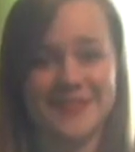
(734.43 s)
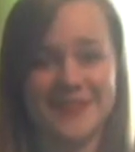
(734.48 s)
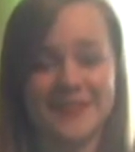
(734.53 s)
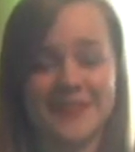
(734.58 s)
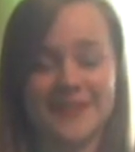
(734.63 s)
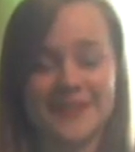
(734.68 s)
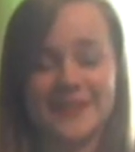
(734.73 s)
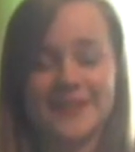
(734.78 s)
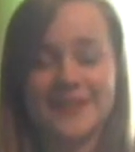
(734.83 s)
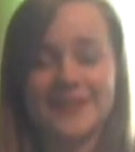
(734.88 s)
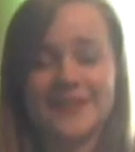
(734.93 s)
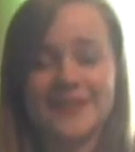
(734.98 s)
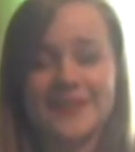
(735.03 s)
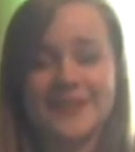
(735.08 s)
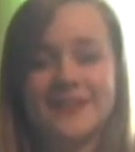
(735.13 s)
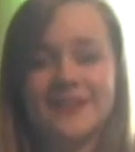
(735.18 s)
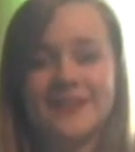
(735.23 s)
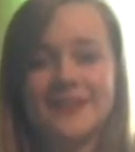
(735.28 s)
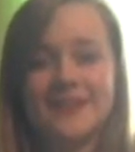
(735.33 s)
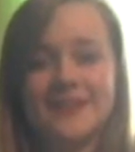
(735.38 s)

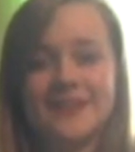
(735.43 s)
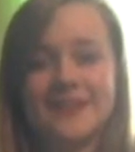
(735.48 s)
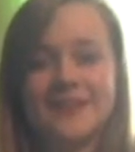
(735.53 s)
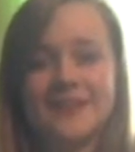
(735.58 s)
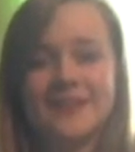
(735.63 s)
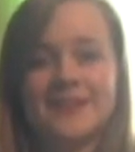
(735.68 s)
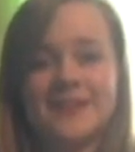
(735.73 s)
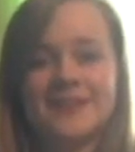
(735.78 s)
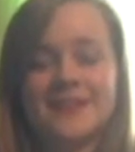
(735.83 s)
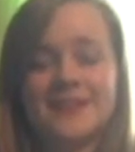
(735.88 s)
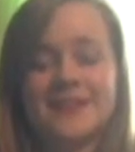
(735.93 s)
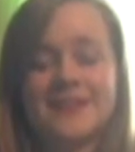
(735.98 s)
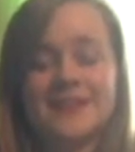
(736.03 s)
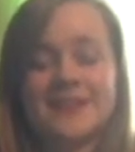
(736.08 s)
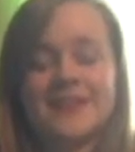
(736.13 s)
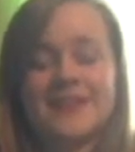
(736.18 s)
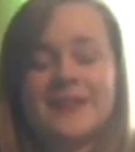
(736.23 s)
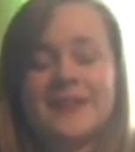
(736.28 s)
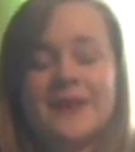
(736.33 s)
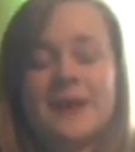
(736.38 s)

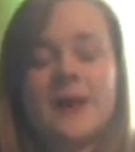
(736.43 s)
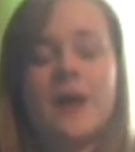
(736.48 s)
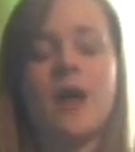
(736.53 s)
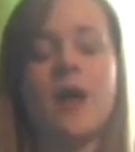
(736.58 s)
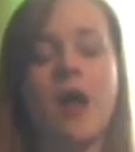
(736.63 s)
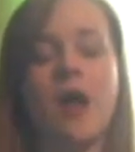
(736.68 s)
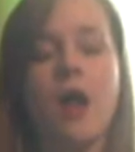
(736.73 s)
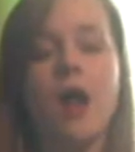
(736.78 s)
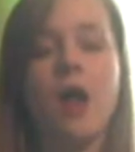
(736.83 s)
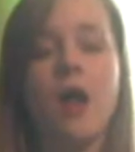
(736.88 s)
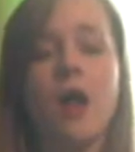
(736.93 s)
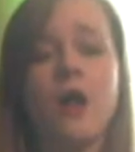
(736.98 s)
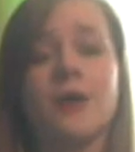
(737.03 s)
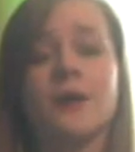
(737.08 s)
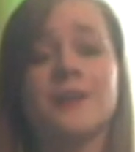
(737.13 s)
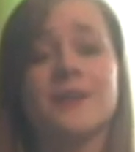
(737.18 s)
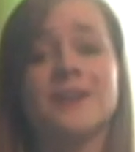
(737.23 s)
[no speech]